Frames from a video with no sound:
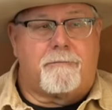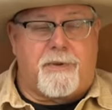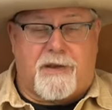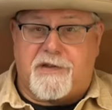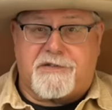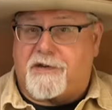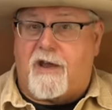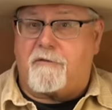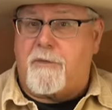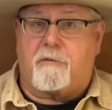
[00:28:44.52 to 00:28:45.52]
because the
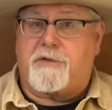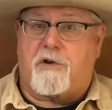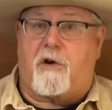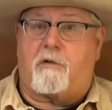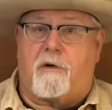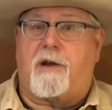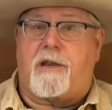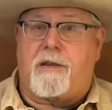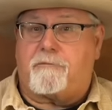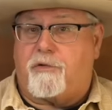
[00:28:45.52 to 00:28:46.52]
government was
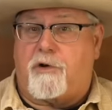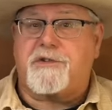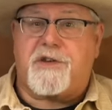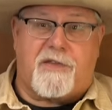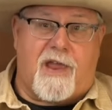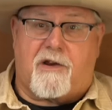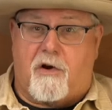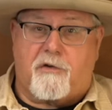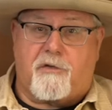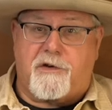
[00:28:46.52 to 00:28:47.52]
already producing that
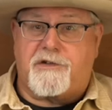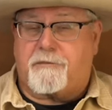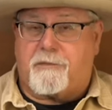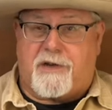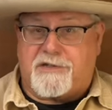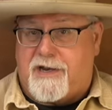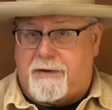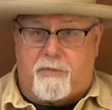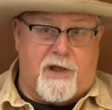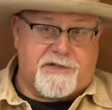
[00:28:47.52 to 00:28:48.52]
cartridge, because they
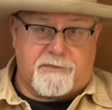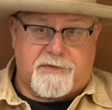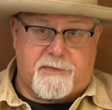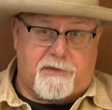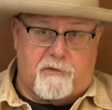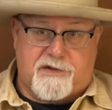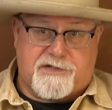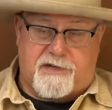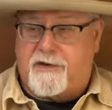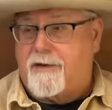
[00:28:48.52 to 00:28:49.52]
had bought some Smith &
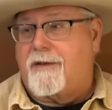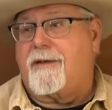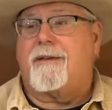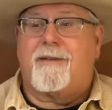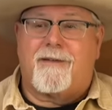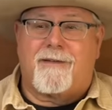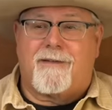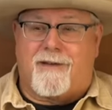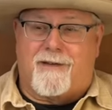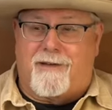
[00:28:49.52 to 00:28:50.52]
Wesson
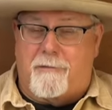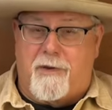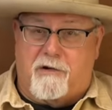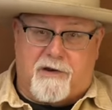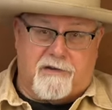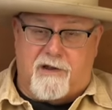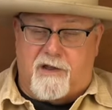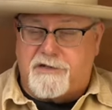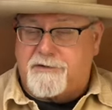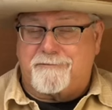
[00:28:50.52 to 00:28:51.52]
American
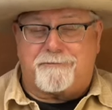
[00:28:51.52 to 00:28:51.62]
guns.